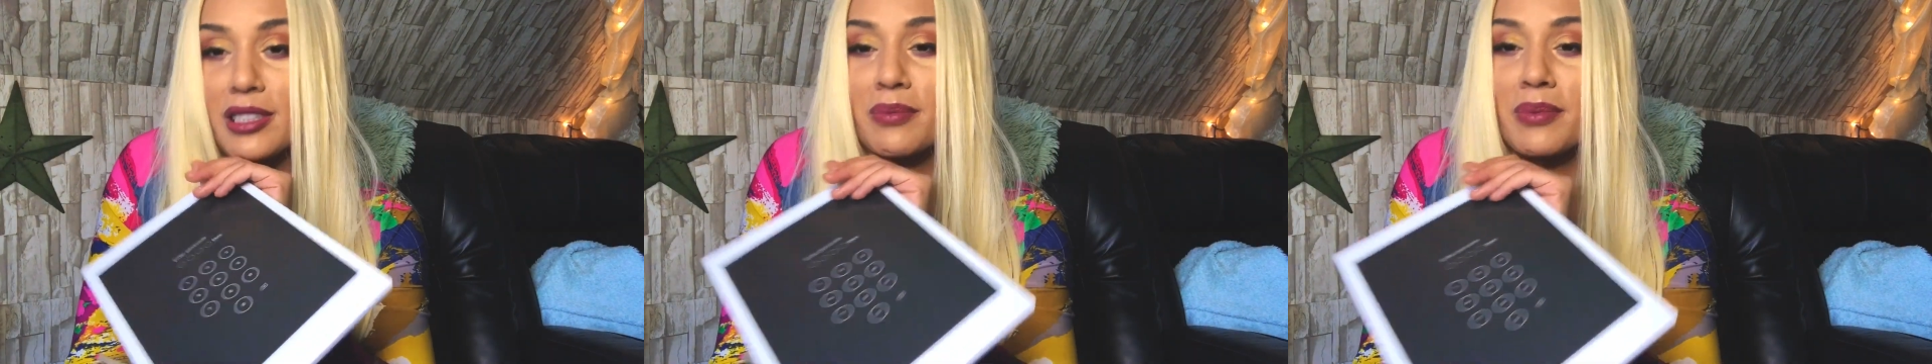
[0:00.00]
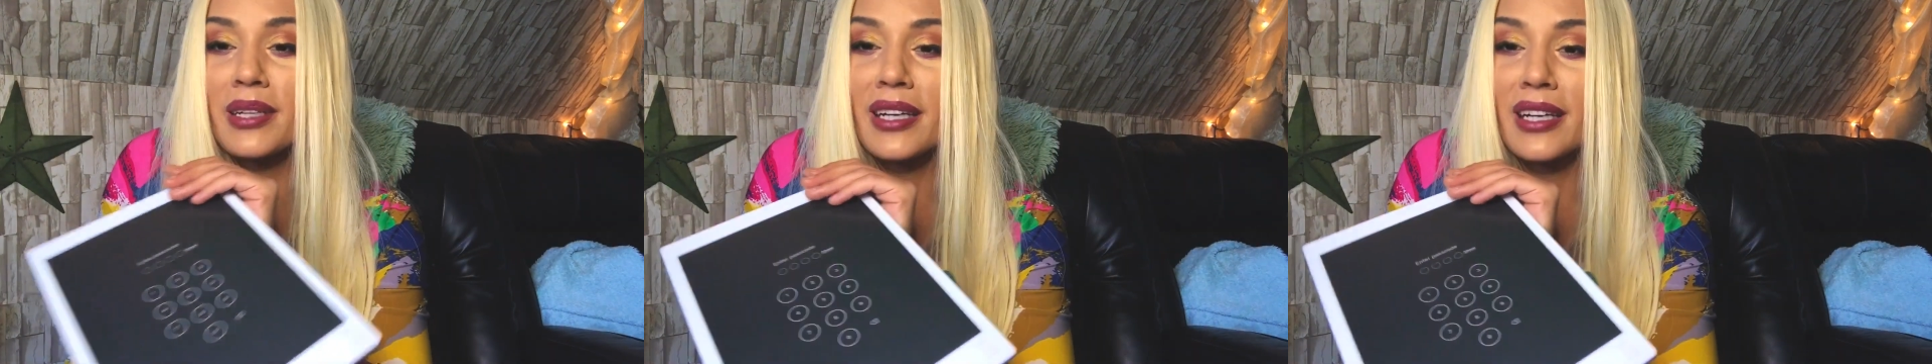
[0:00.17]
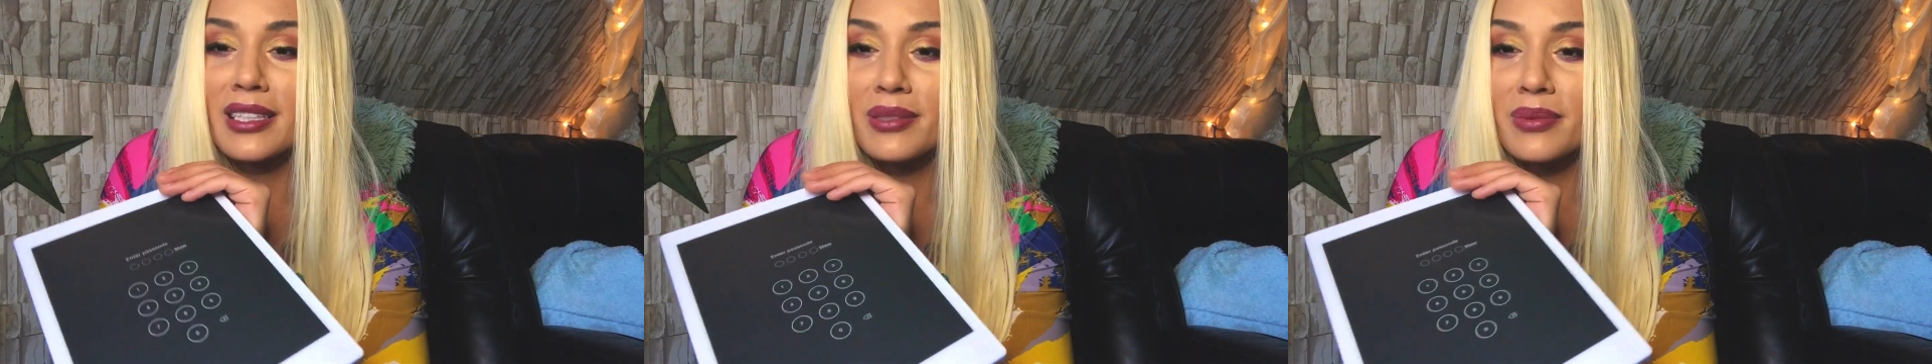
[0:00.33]

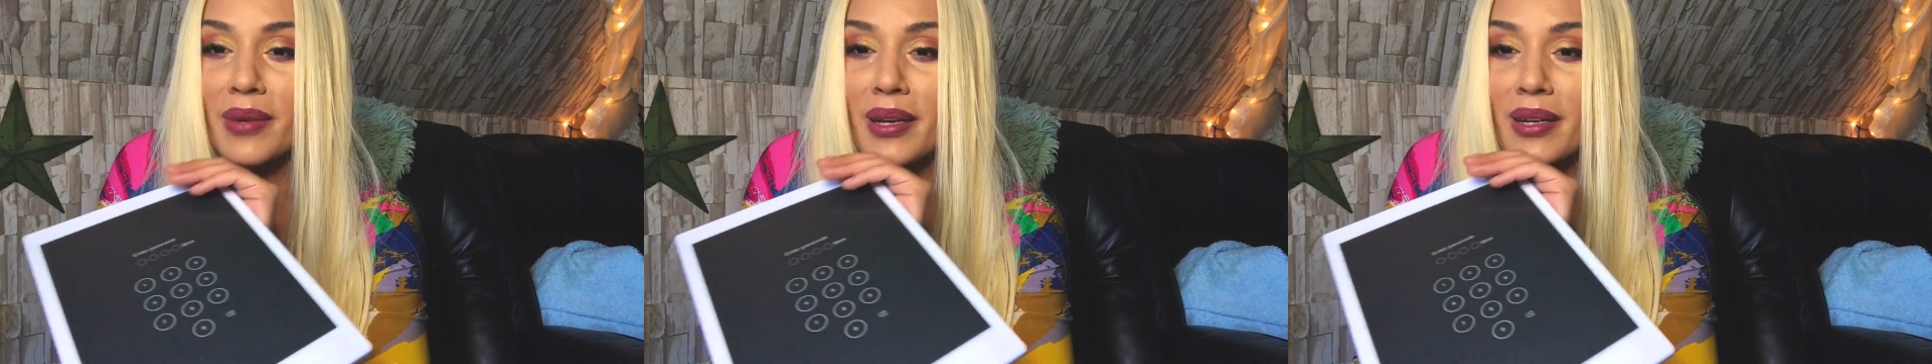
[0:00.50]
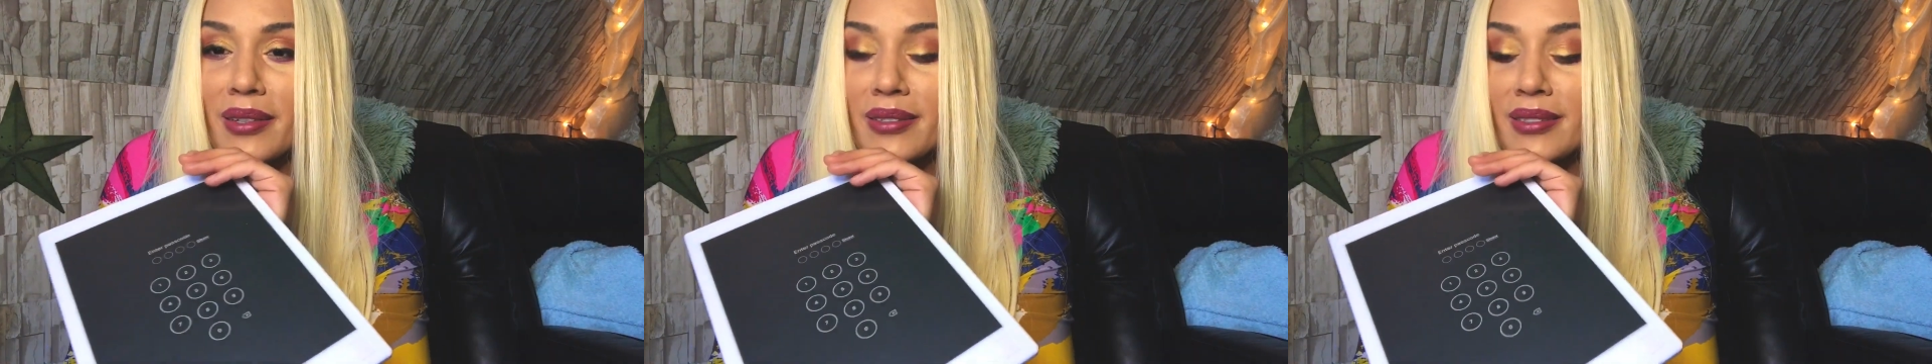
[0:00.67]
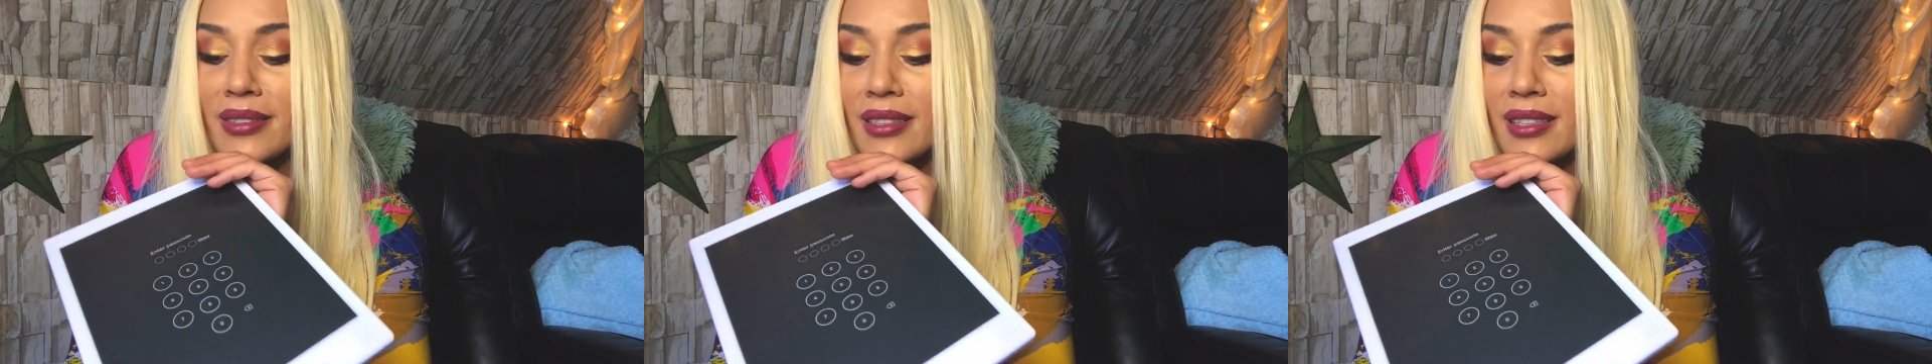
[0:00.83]
because,
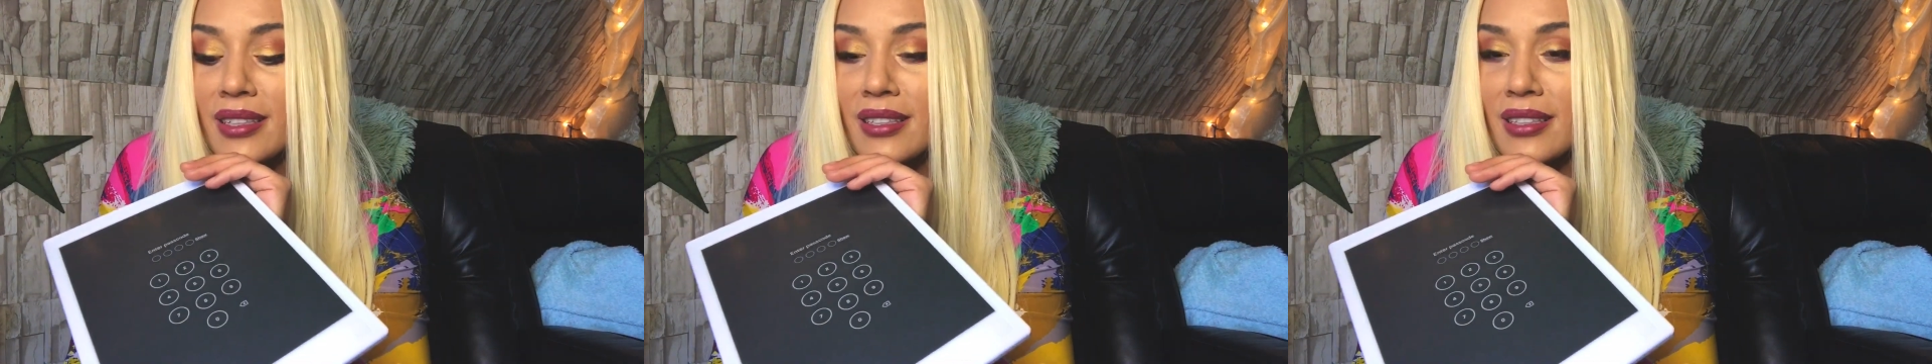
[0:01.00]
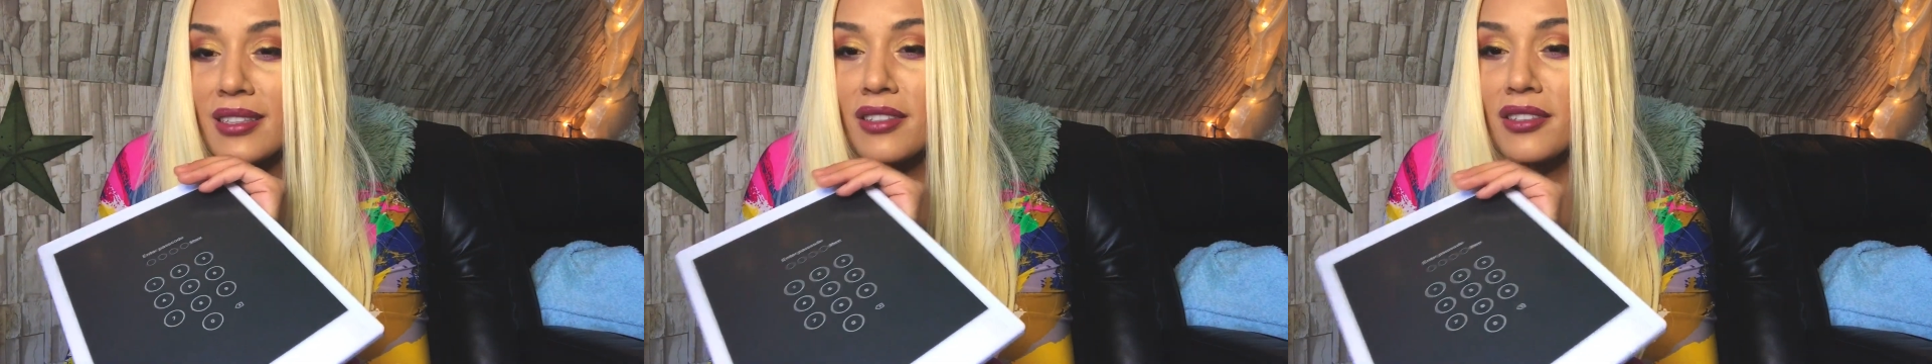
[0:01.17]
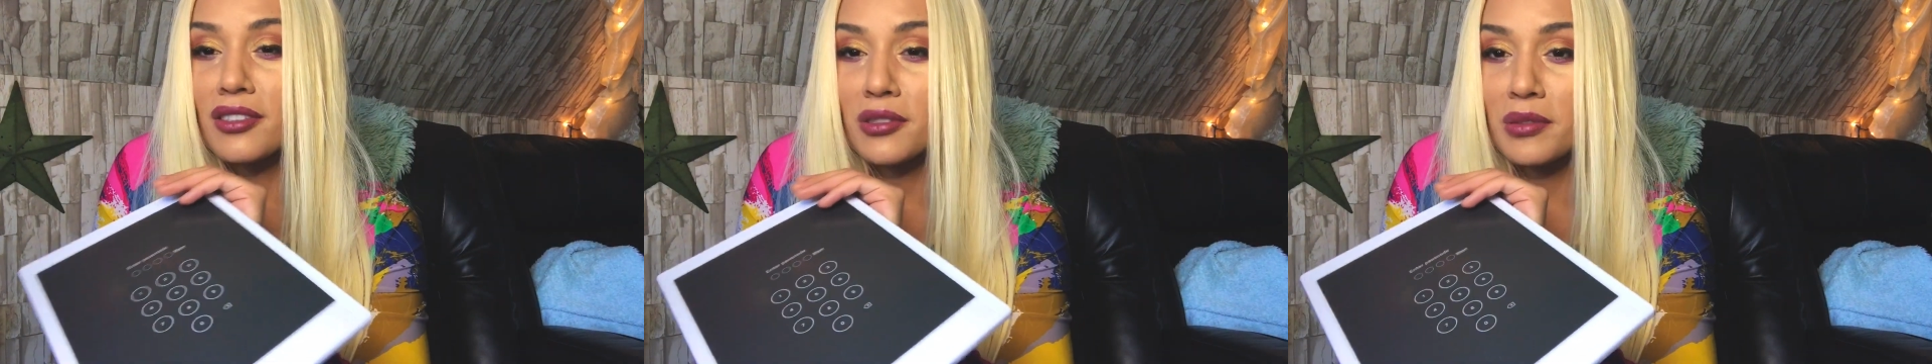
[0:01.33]
well,
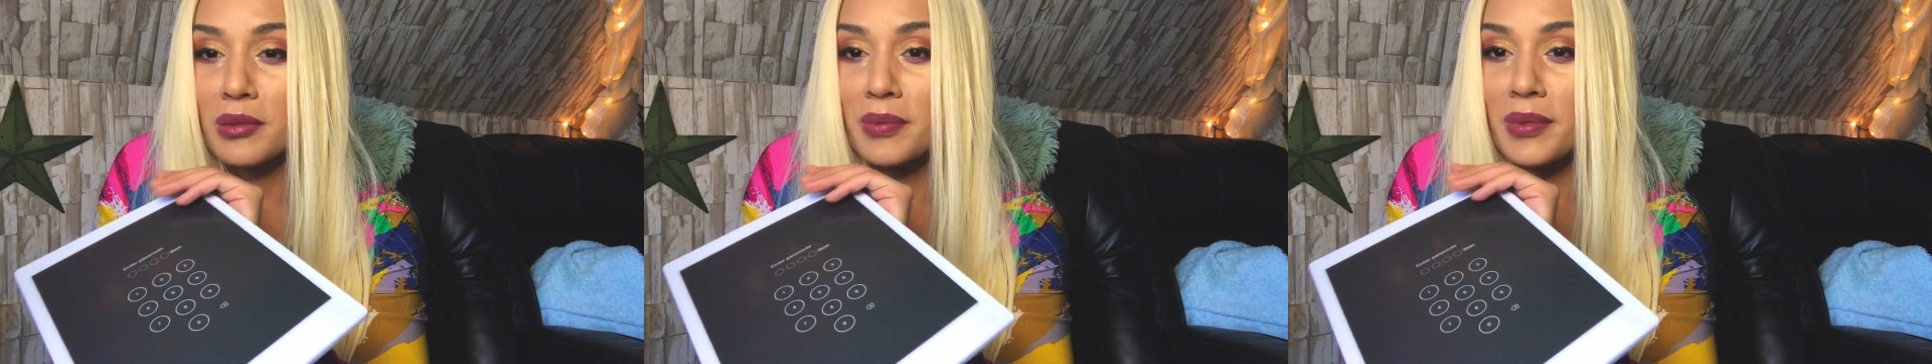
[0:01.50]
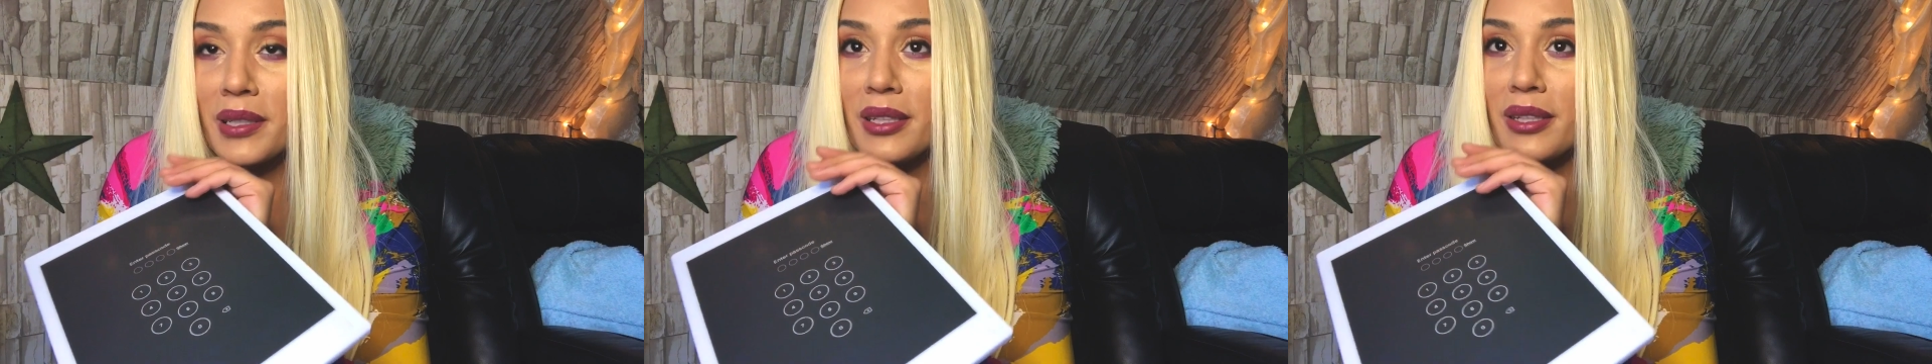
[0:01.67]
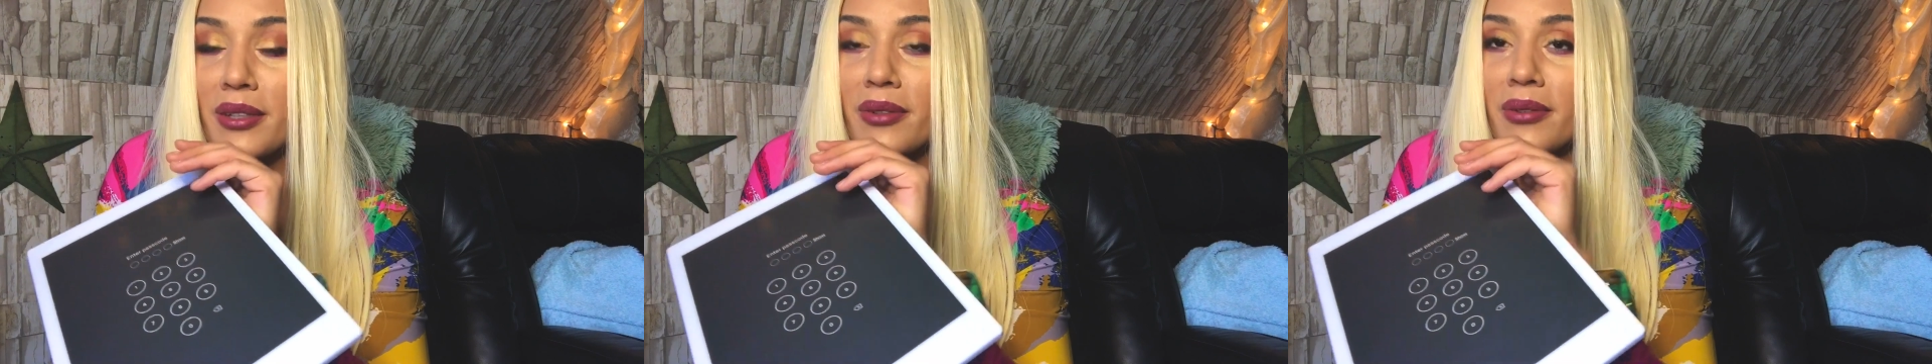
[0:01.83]
yours will be
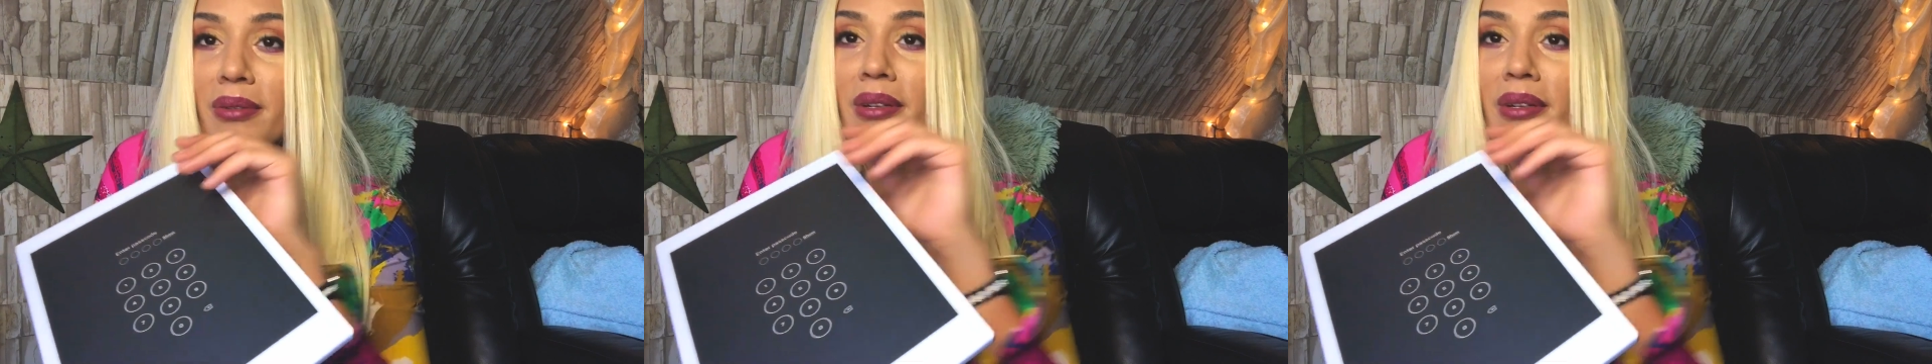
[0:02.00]
new.